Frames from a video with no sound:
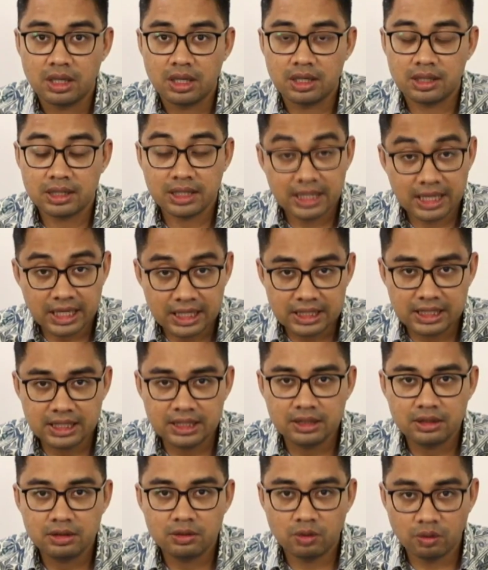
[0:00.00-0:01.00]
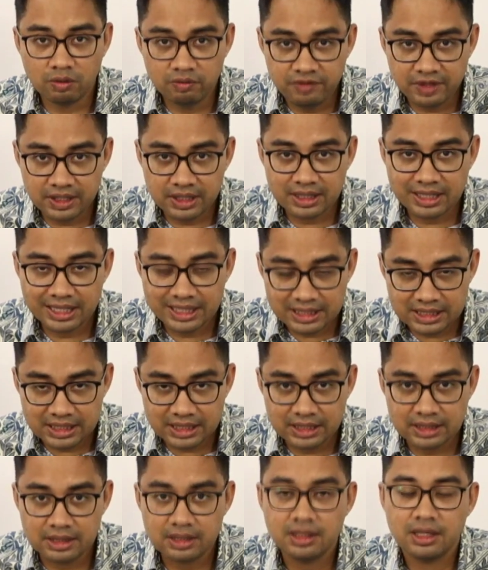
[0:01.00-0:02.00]
uh, regarding
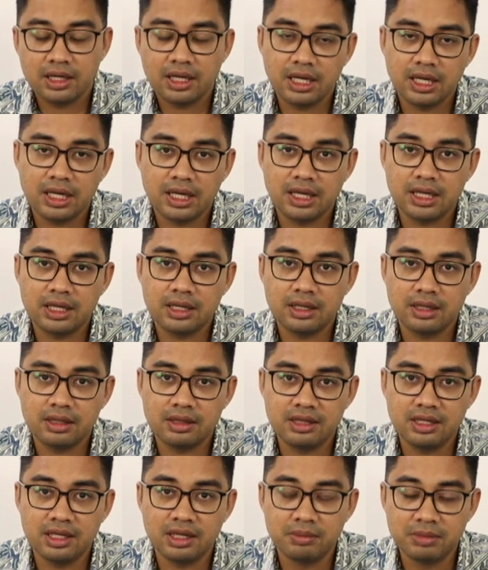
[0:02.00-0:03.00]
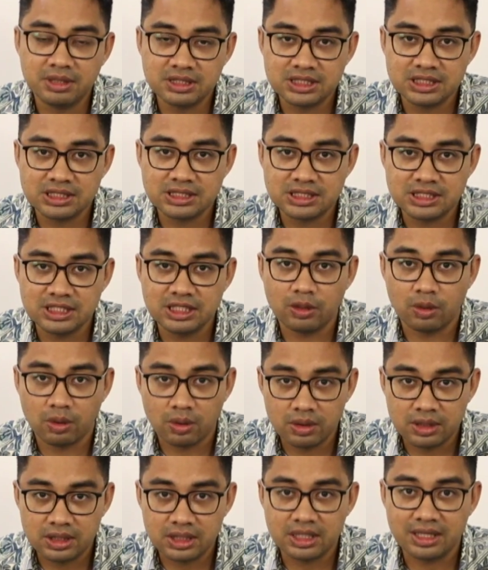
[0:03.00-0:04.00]
COVID-19 and the emergency
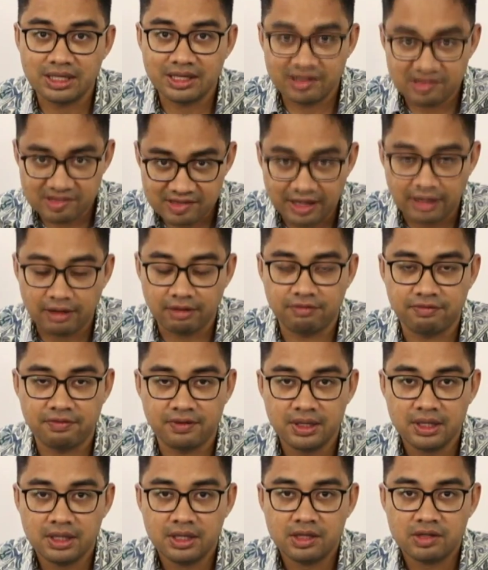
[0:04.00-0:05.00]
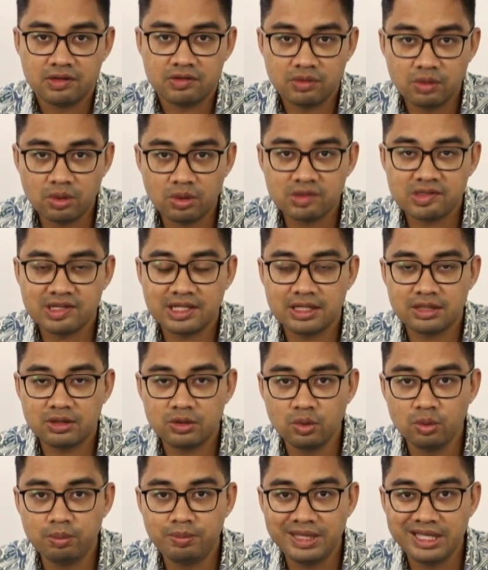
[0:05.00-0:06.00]
order itself. So those are
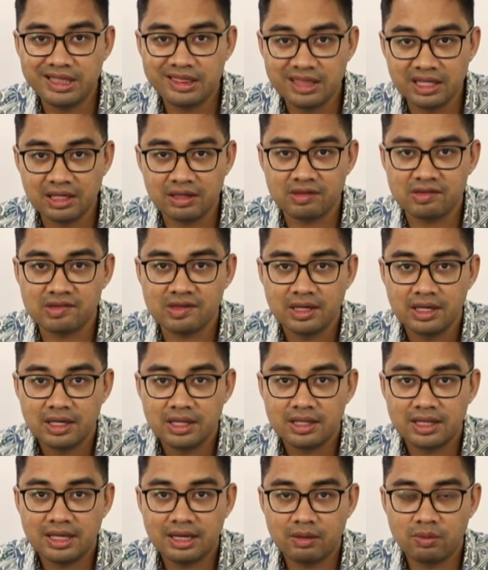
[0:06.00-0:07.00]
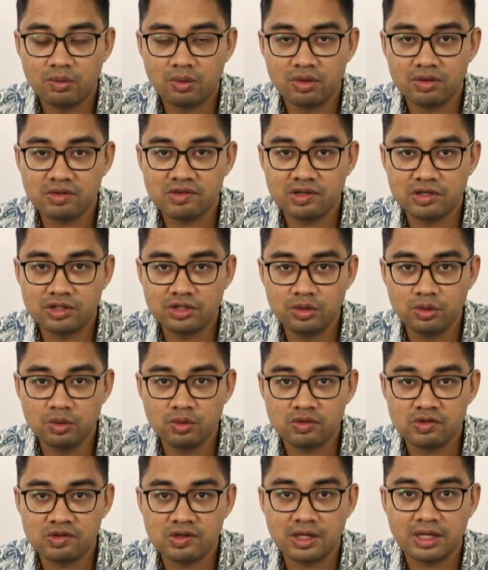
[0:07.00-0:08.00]
the two big things that was
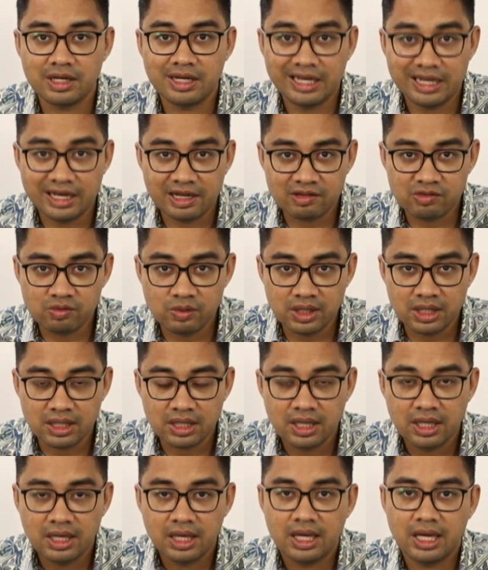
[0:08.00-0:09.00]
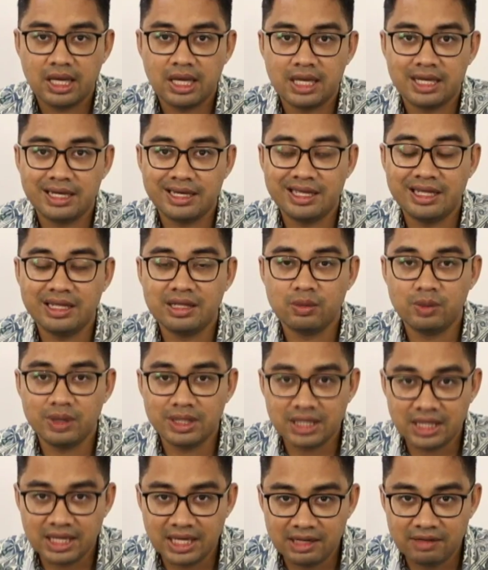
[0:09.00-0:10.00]
introduced late last week and in the
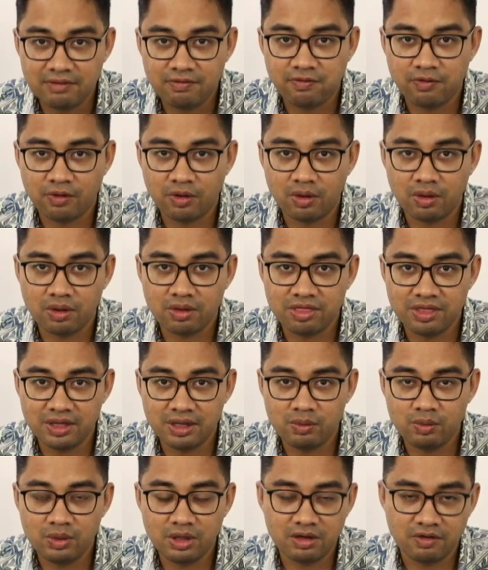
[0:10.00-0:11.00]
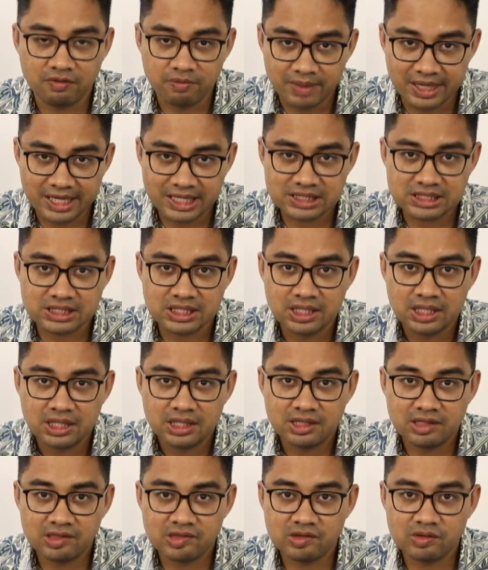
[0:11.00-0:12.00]
week ahead for third week of March.
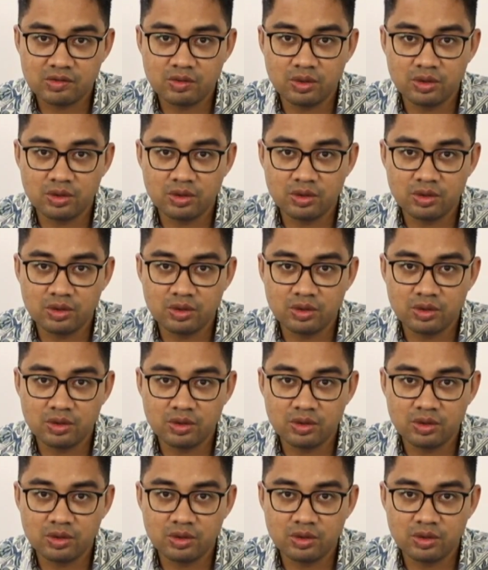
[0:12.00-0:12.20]
This is